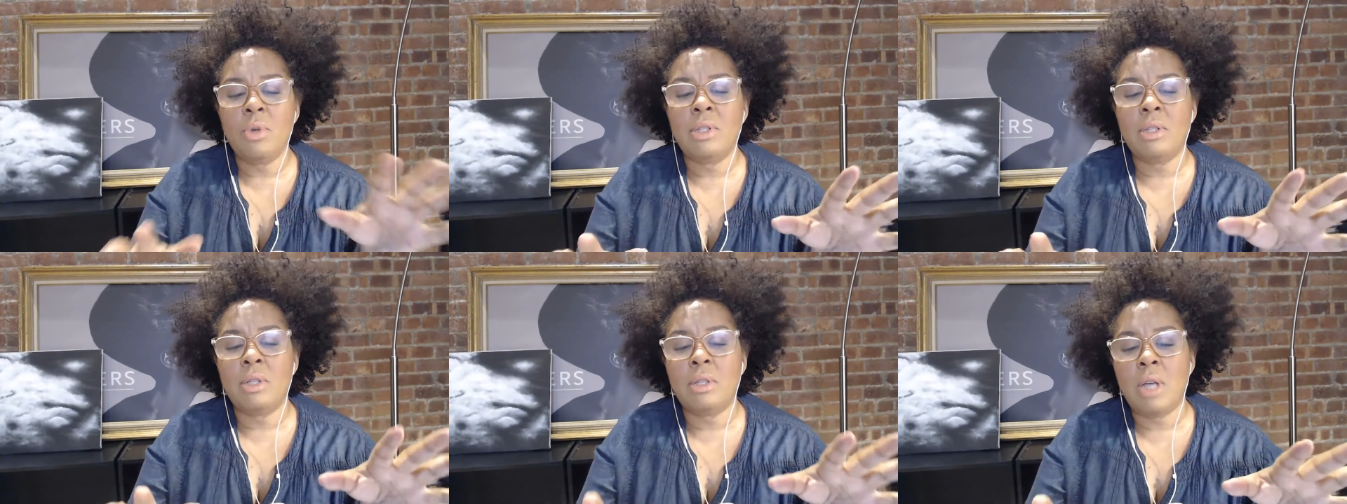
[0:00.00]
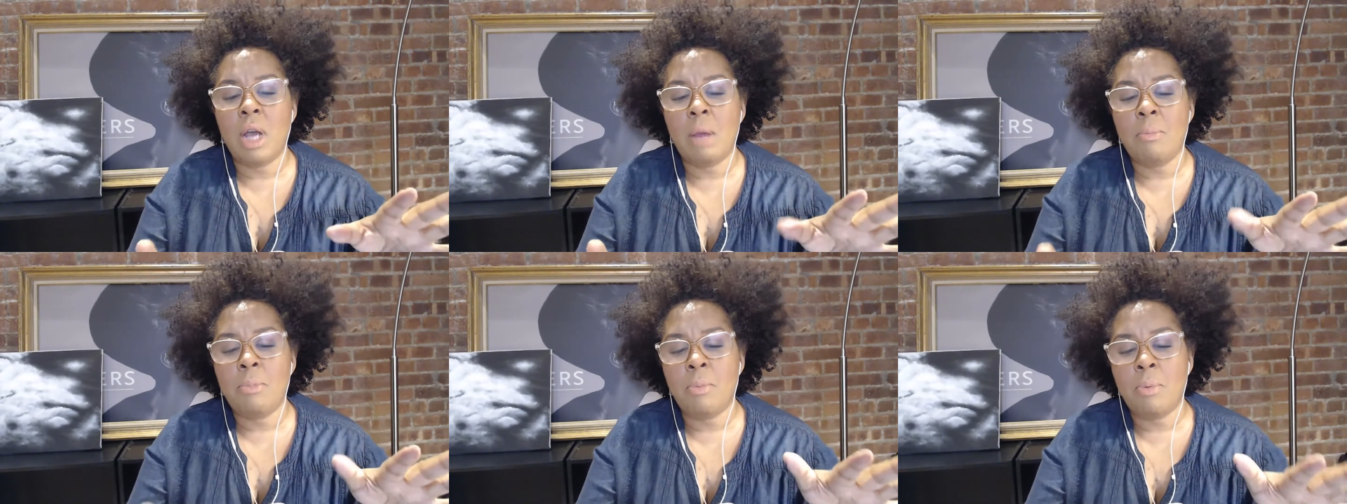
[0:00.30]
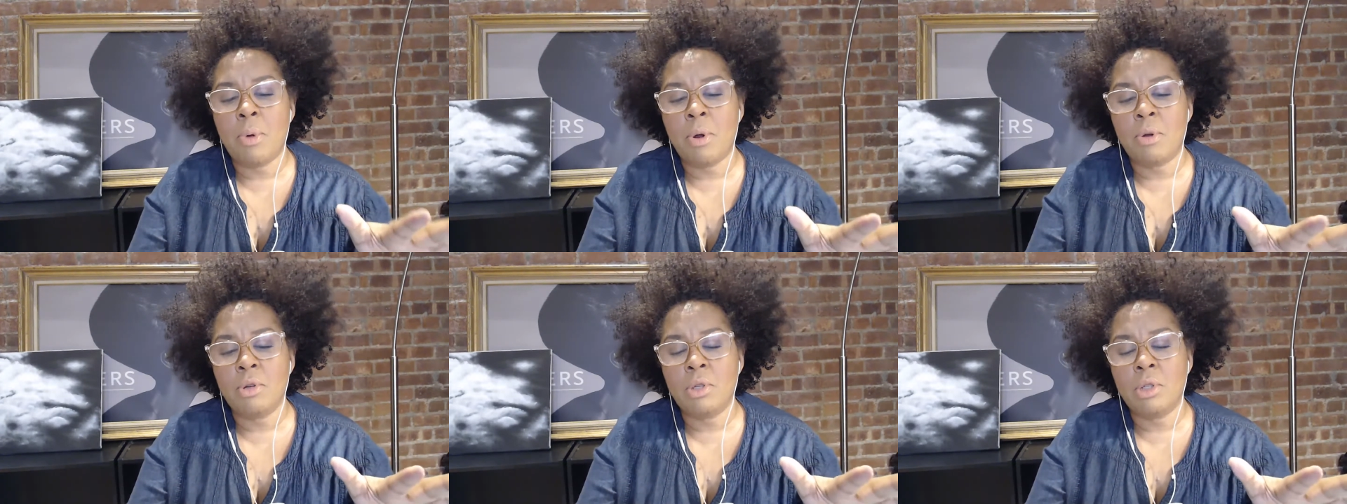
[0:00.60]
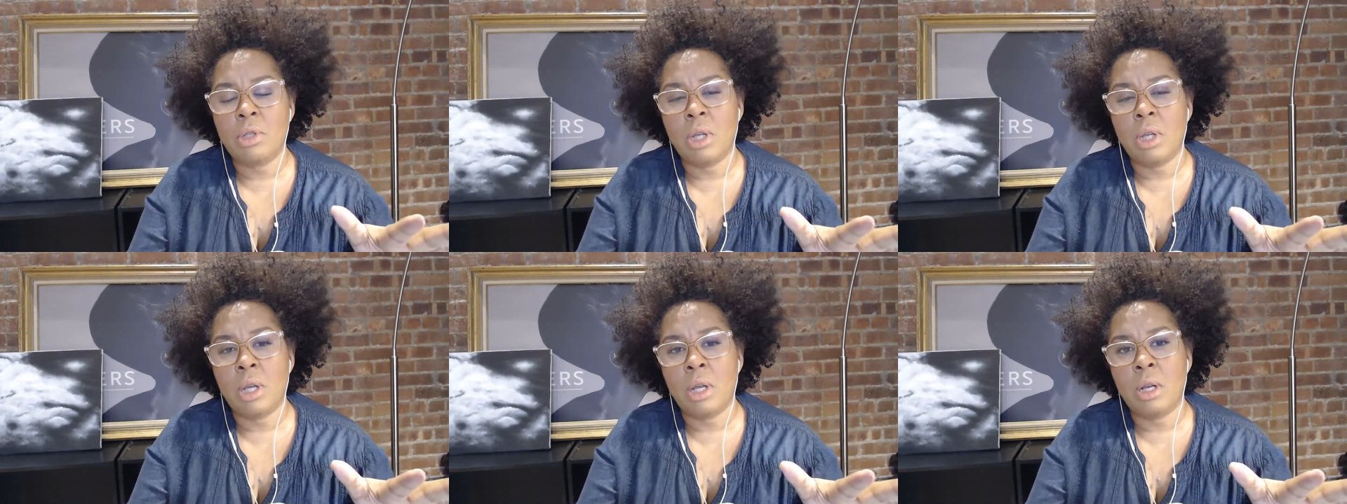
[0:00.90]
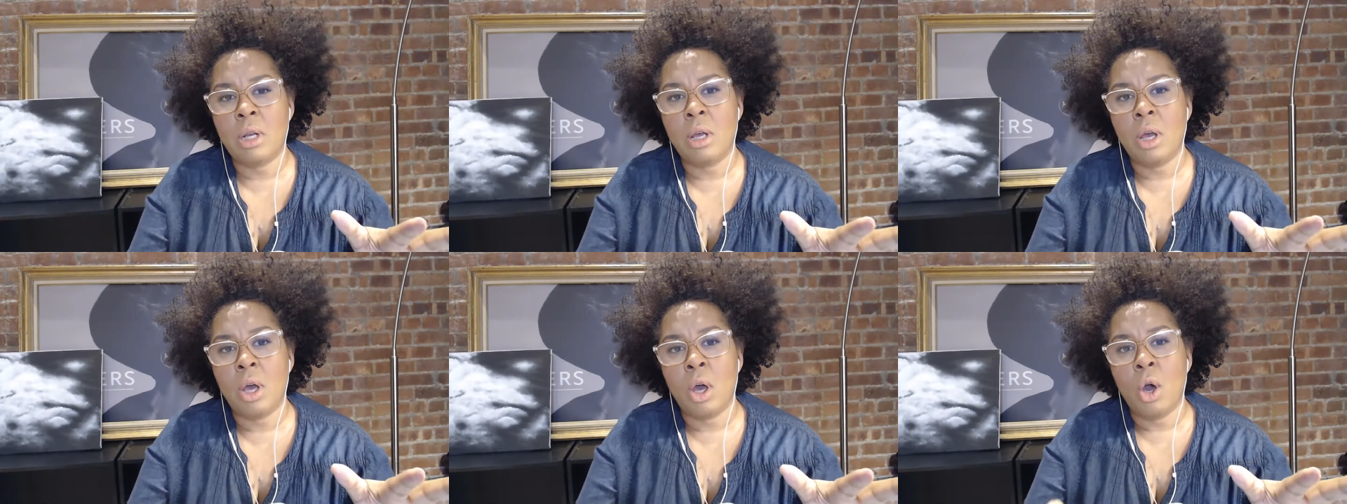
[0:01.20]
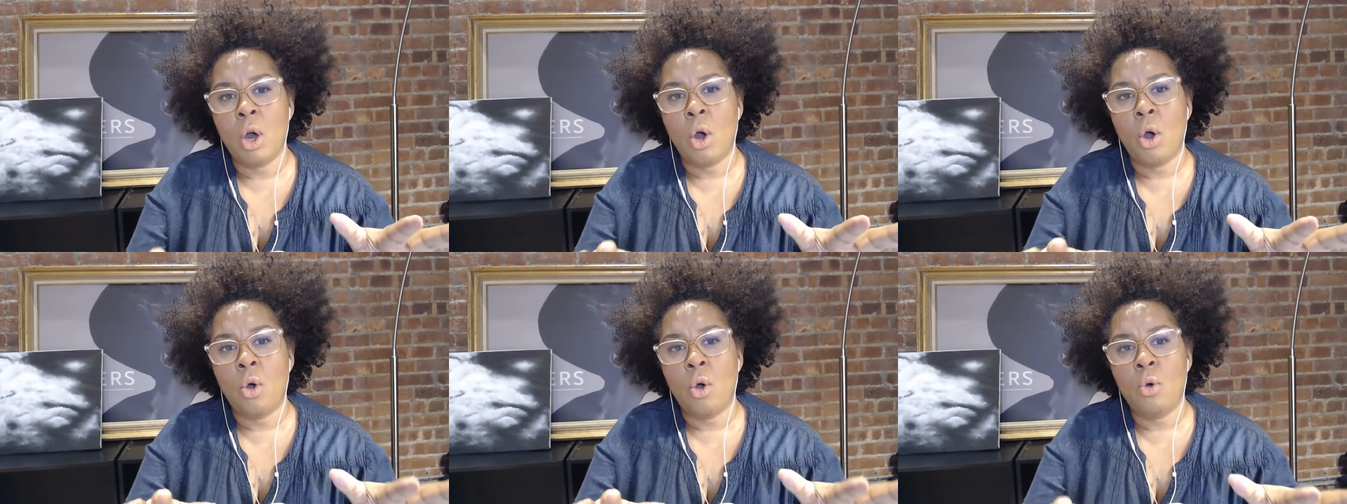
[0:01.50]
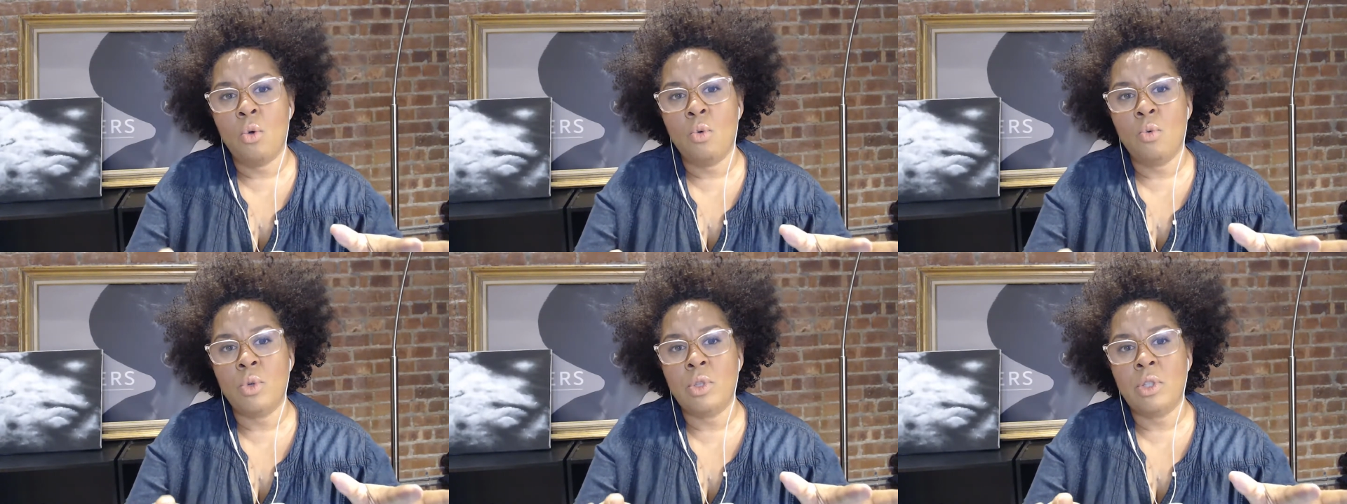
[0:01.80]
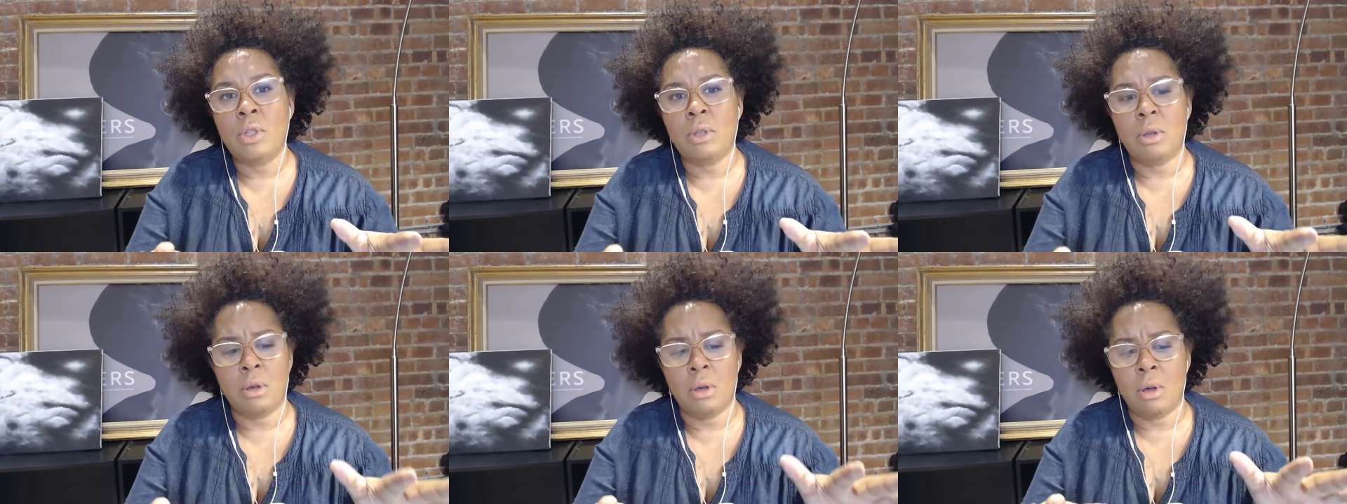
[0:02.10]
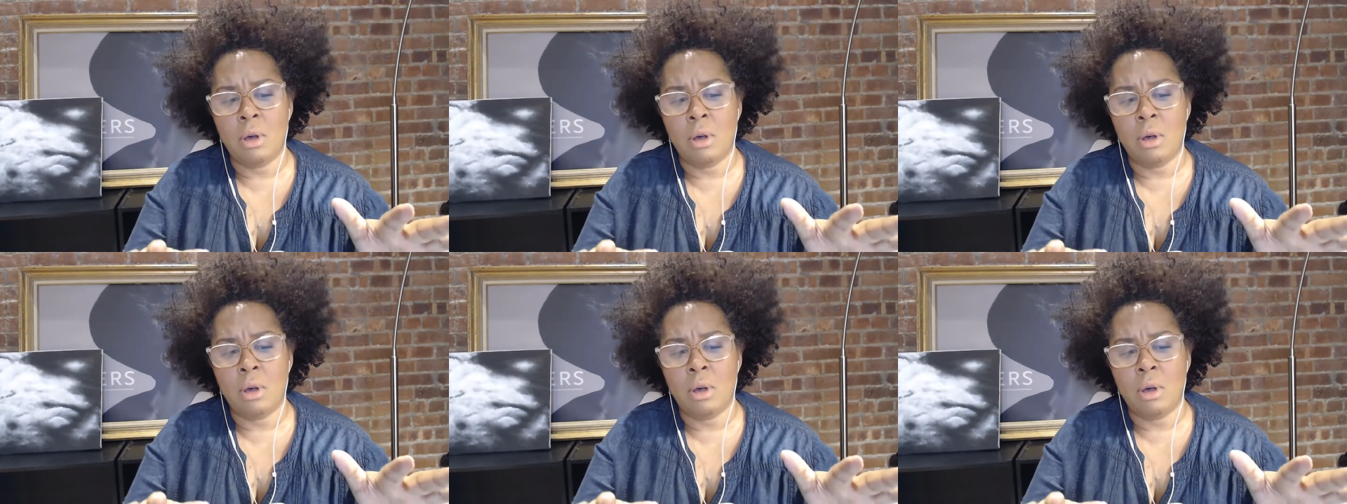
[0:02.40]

type of person who was